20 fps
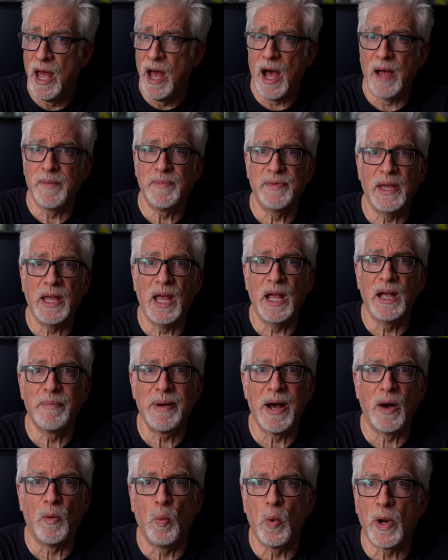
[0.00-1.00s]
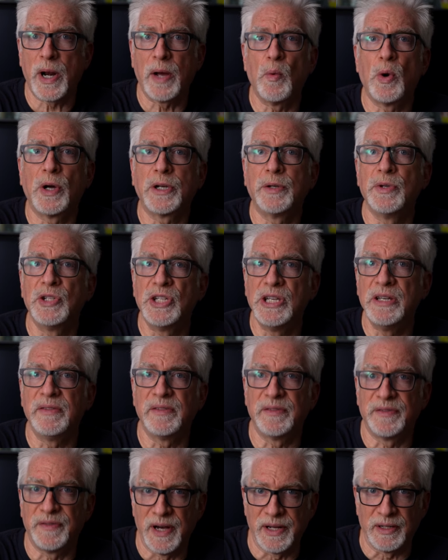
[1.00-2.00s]
I'm thinking about what I want to achieve
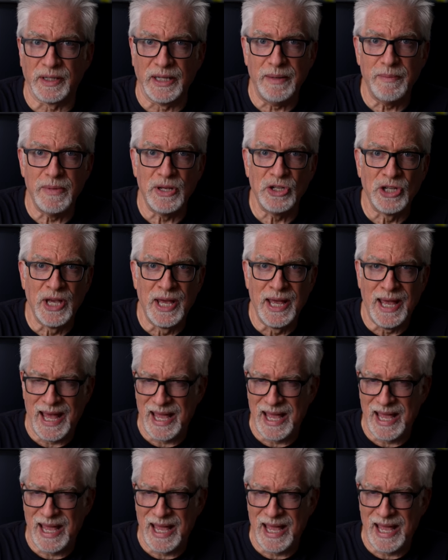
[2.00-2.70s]
in a final image,